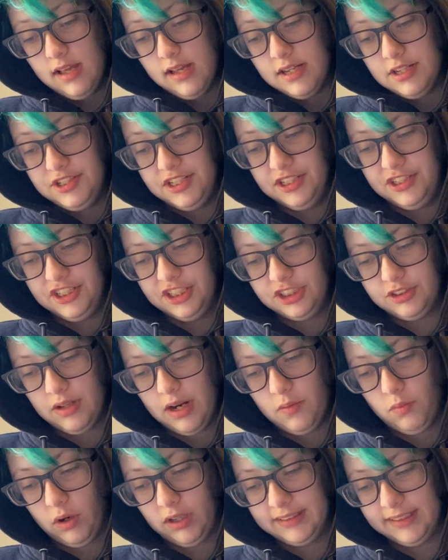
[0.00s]
Shi
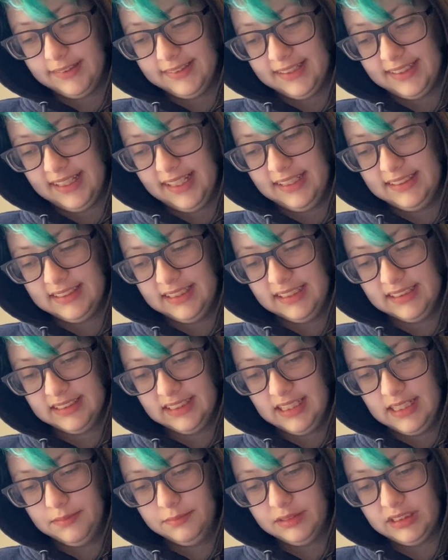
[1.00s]
Qingxuan worked out the kinks in his
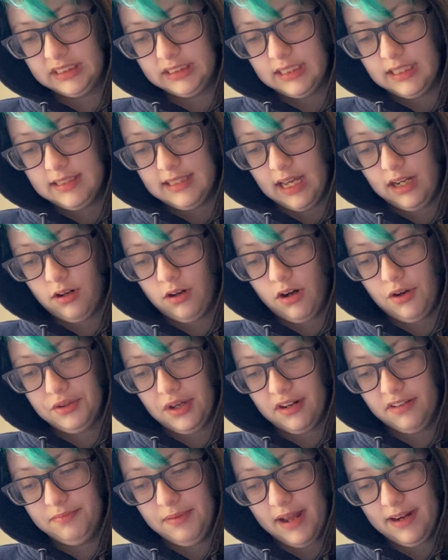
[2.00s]
limbs, then crawled
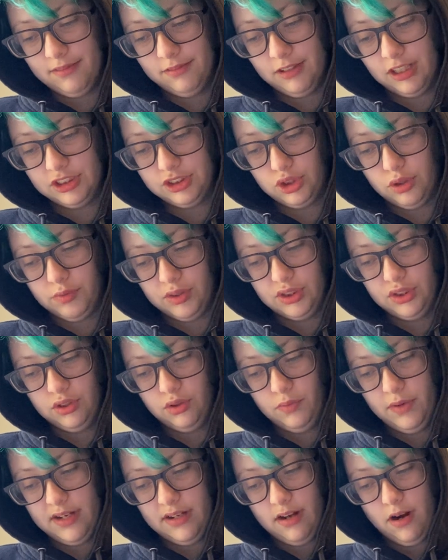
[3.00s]
out of bed and rushed over to the
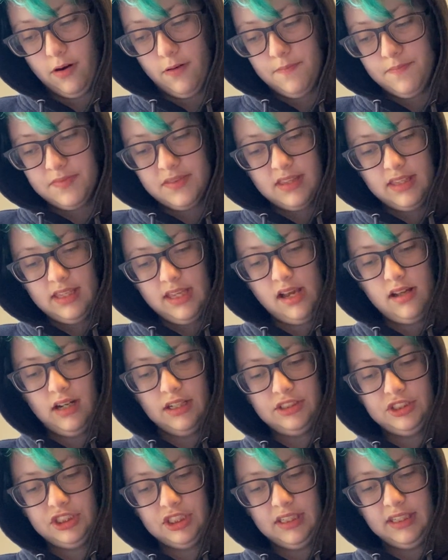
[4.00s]
window. He
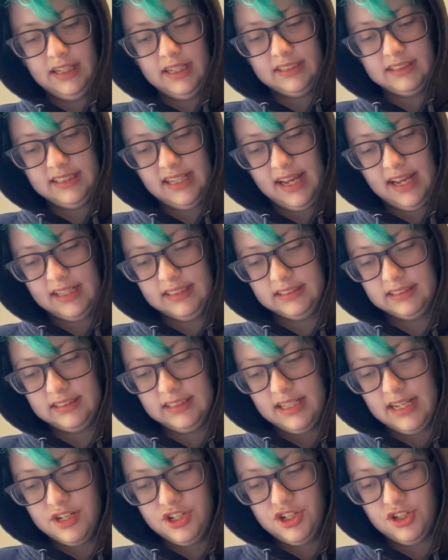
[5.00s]
clutched Shilian's hands
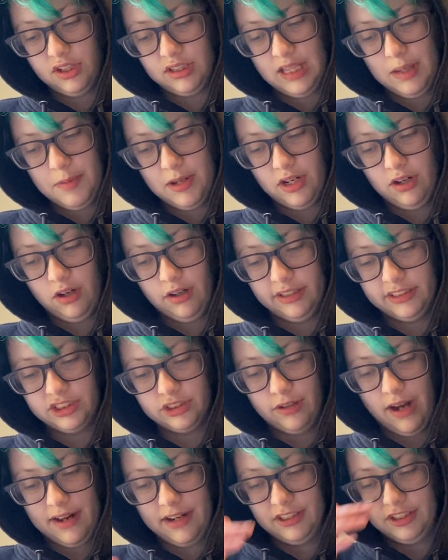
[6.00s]
and shook them in earnest
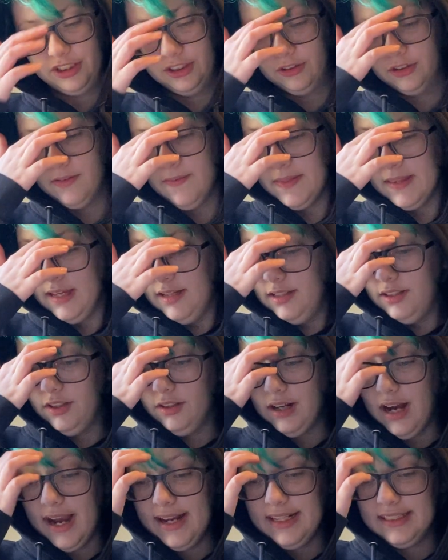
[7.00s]
gratitude.
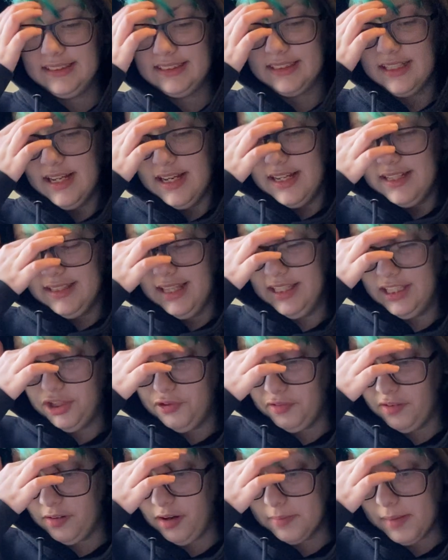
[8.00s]
Your Highness, thank you
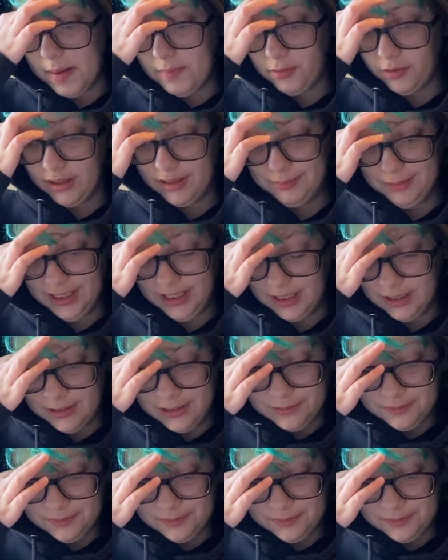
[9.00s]
for remembering me!